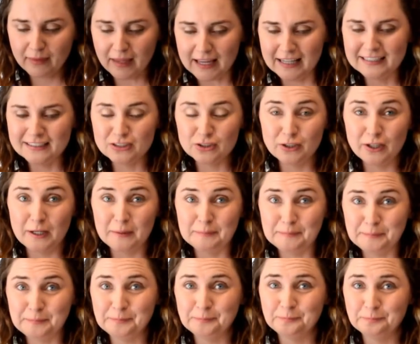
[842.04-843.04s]
It's good.
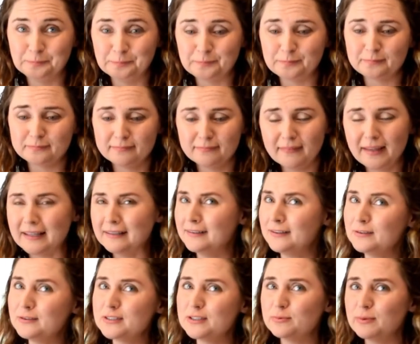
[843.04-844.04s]
A
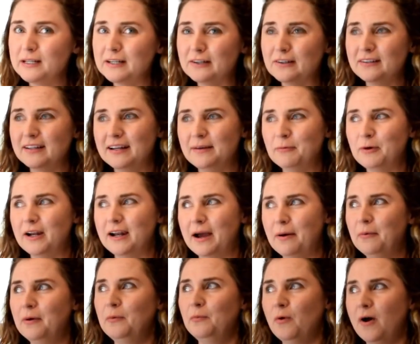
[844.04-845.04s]
little sweeter than what I
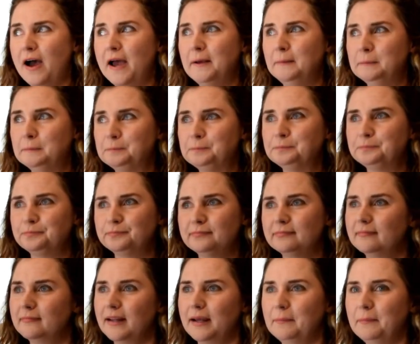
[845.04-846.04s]
would want,
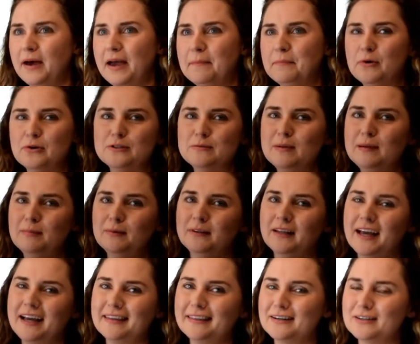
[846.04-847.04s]
but most people
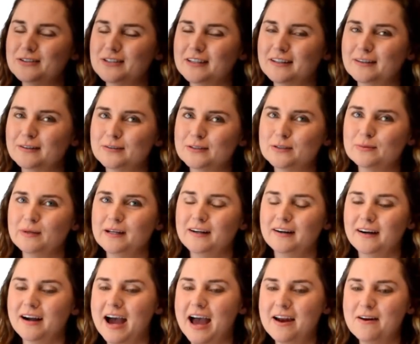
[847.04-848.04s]
like theirs a little
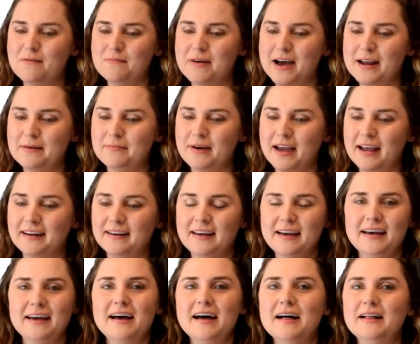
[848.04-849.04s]
sweeter. I don't mind mine
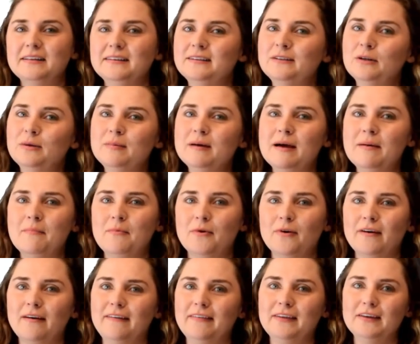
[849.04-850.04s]
a little bit
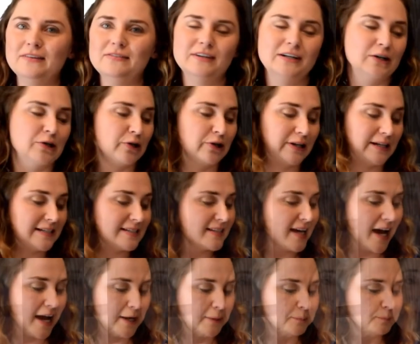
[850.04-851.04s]
more on the vinegary
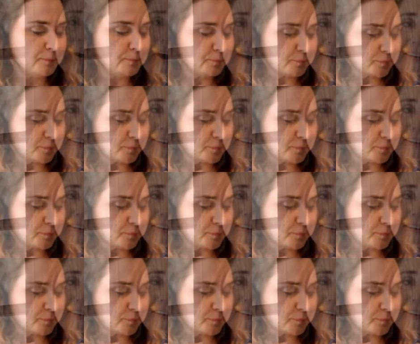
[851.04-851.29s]
side.